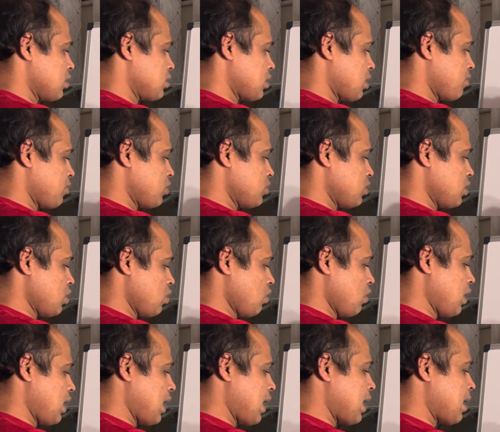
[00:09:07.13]
suppose you
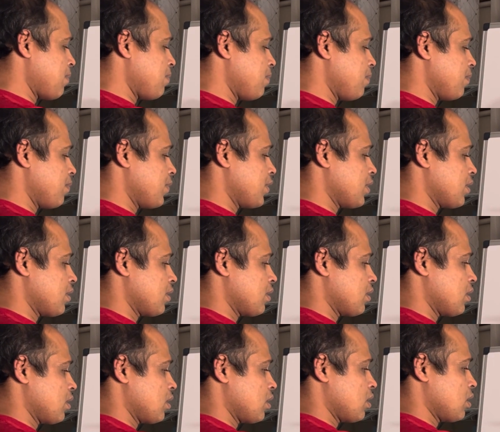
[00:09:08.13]
have
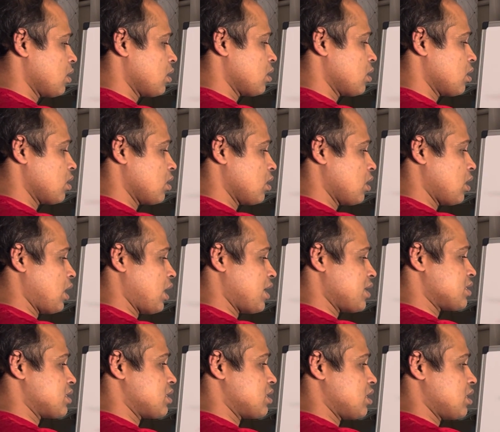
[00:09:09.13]

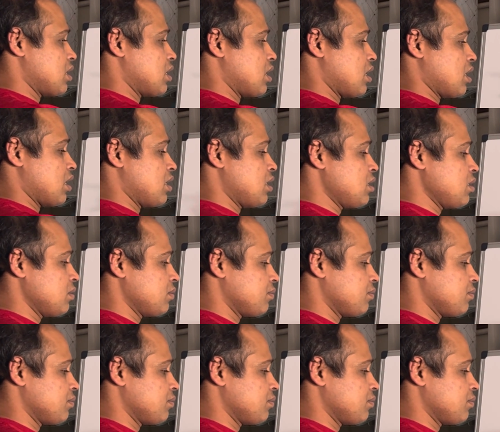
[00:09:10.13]
ester here,